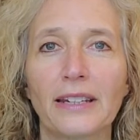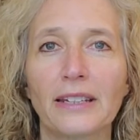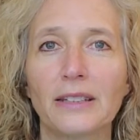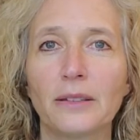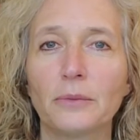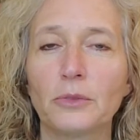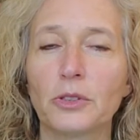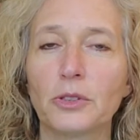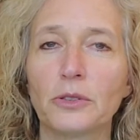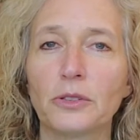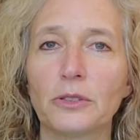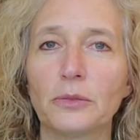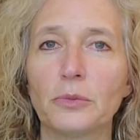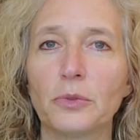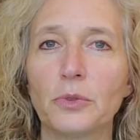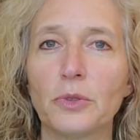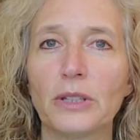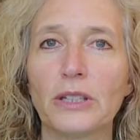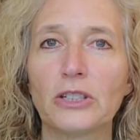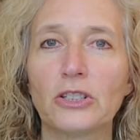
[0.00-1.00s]
them to a
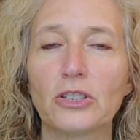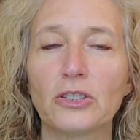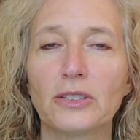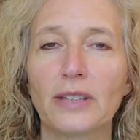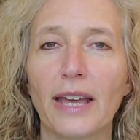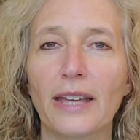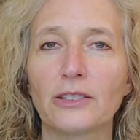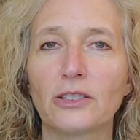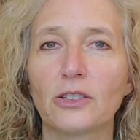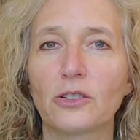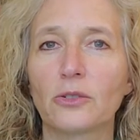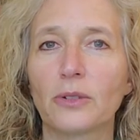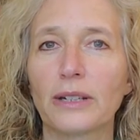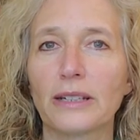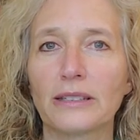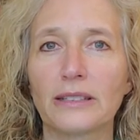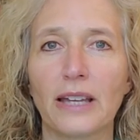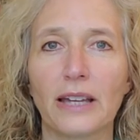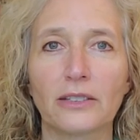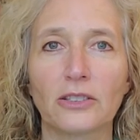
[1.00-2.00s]
smoothie just adds a
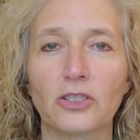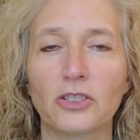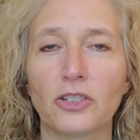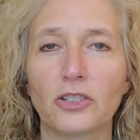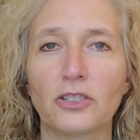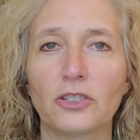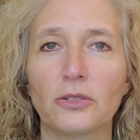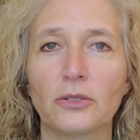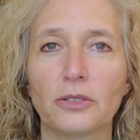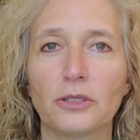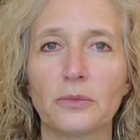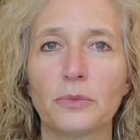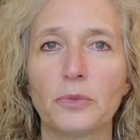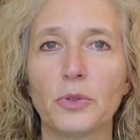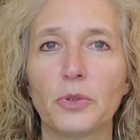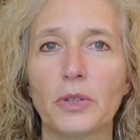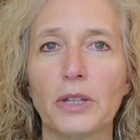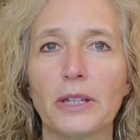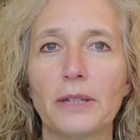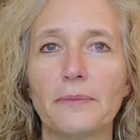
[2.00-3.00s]
great texture to a
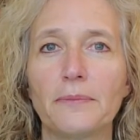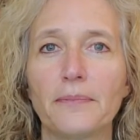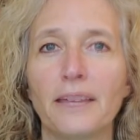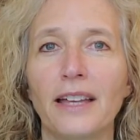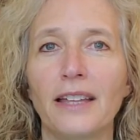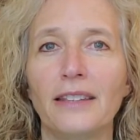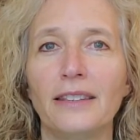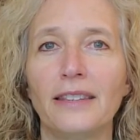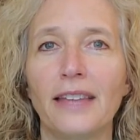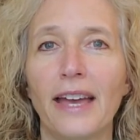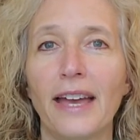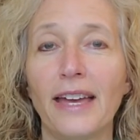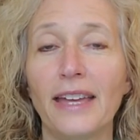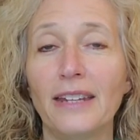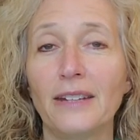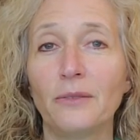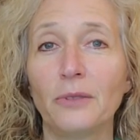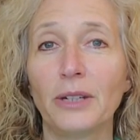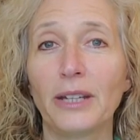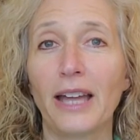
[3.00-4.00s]
smoothie.
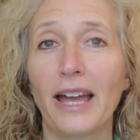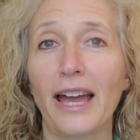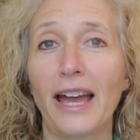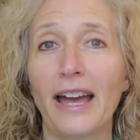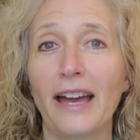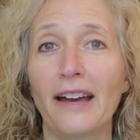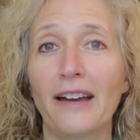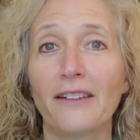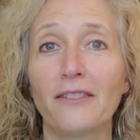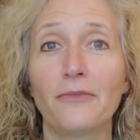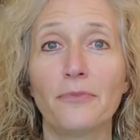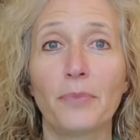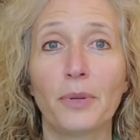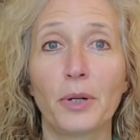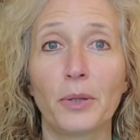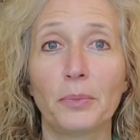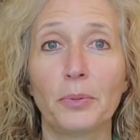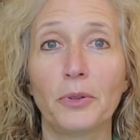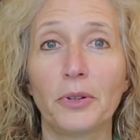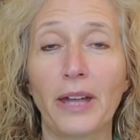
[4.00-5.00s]
Then we have
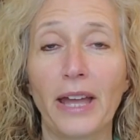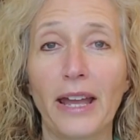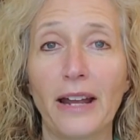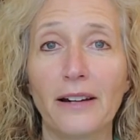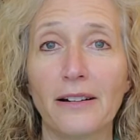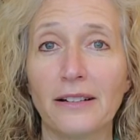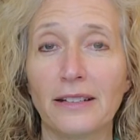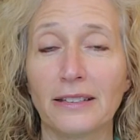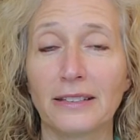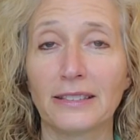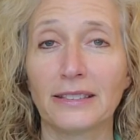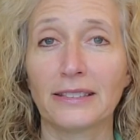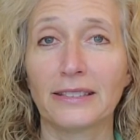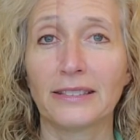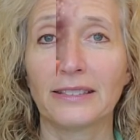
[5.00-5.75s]
purple carrots.